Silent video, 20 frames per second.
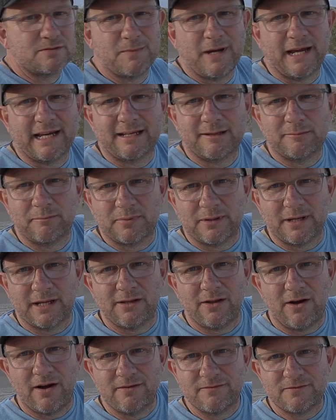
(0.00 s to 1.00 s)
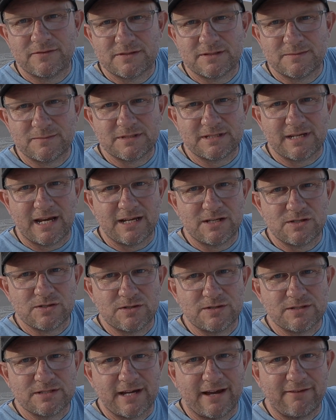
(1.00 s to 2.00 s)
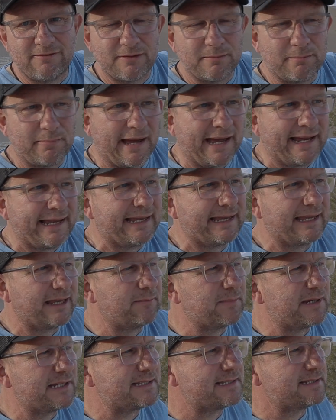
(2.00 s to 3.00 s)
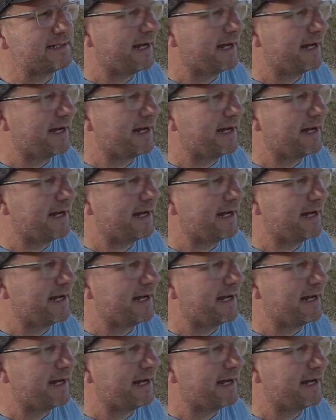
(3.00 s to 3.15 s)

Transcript: making a beeline for some sand dunes over the back here, but